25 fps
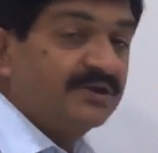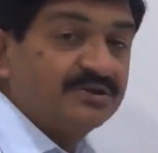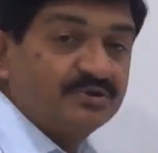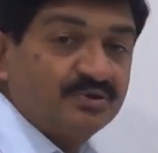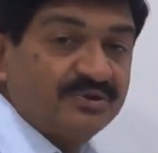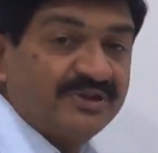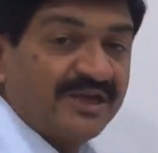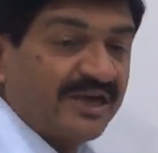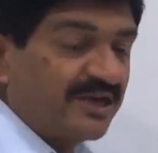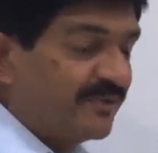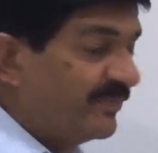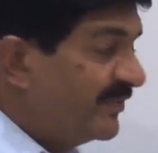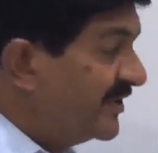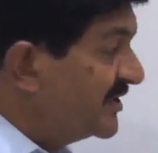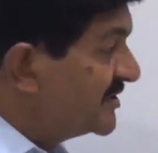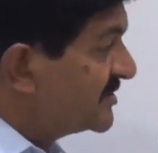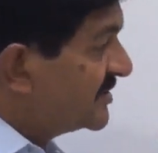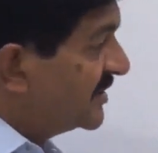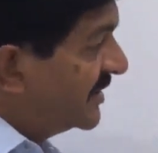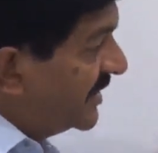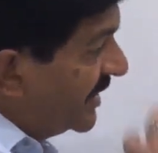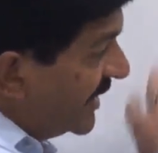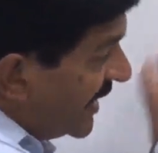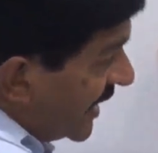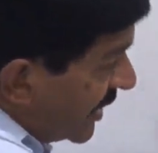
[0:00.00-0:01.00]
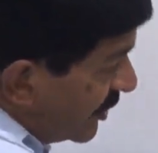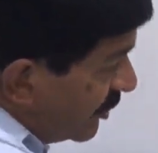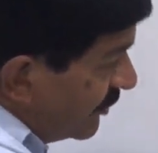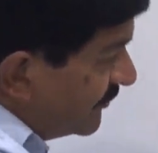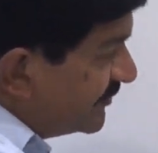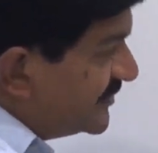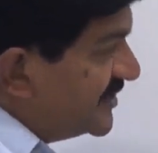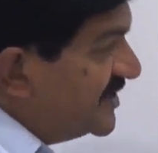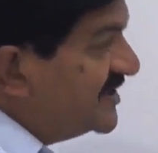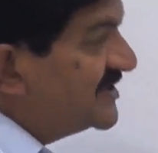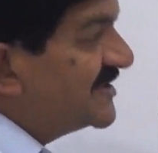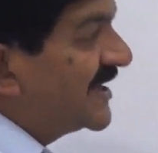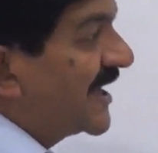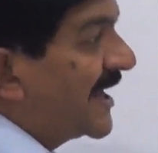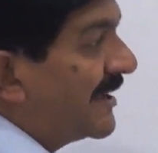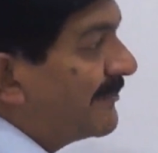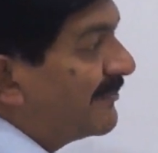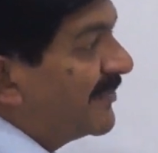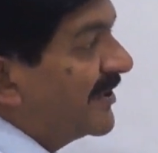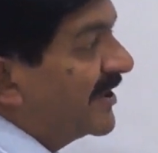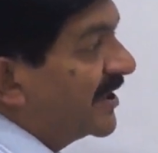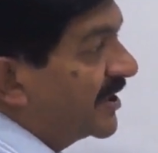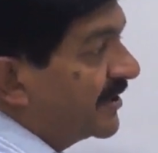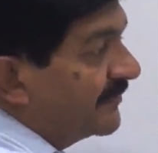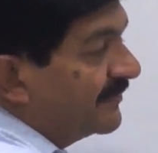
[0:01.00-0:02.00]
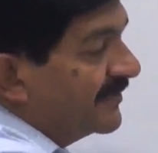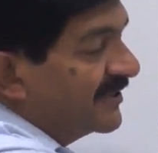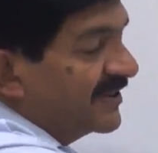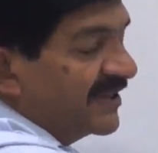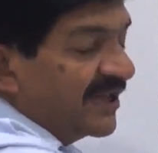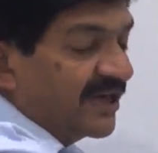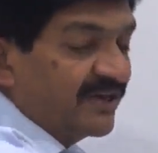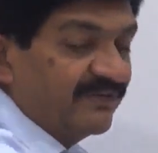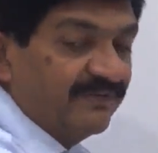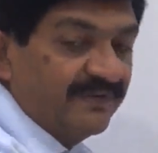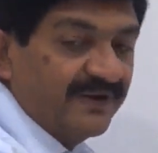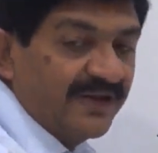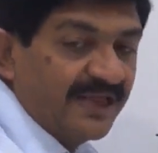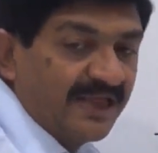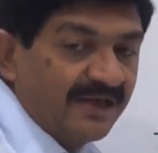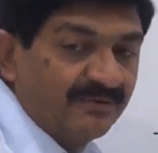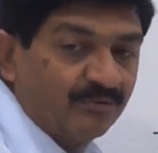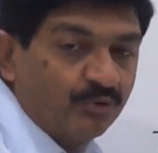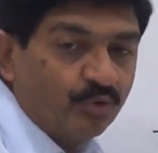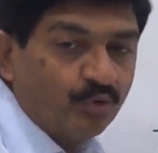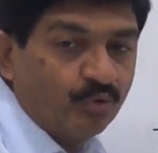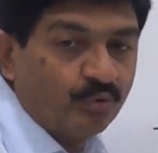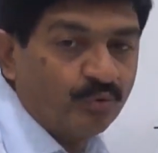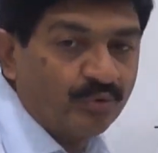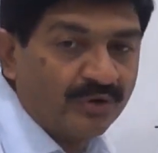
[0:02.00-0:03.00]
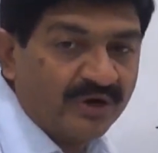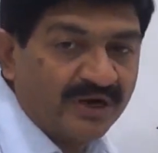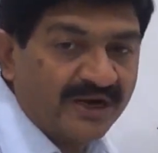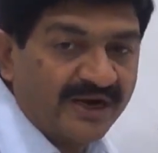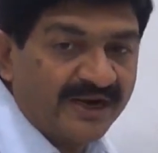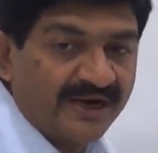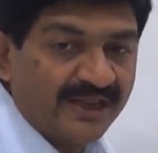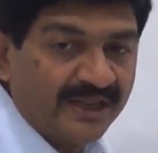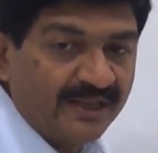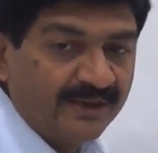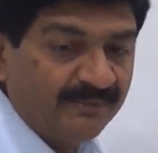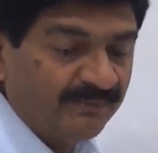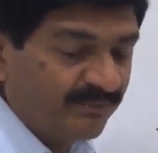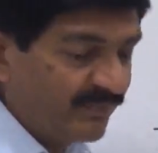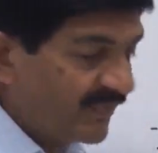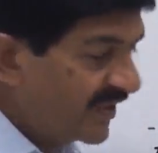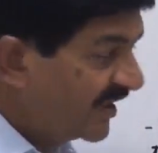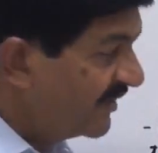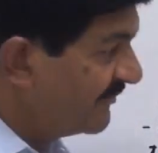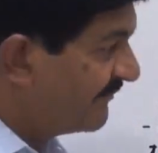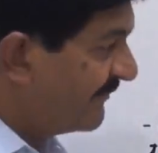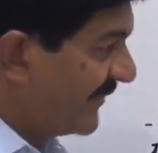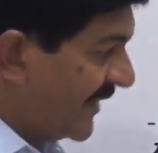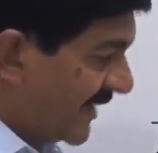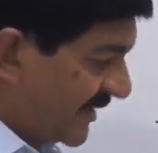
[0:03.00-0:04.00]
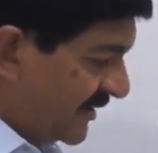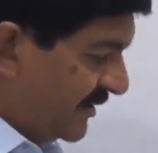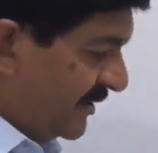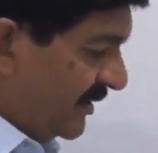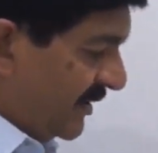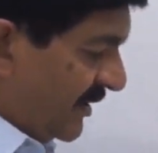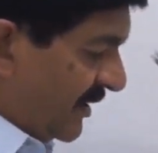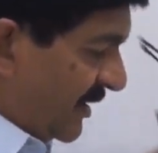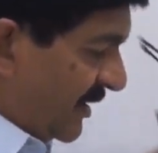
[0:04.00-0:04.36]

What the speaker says: So that means none of these are applicable, that will have overriding effect.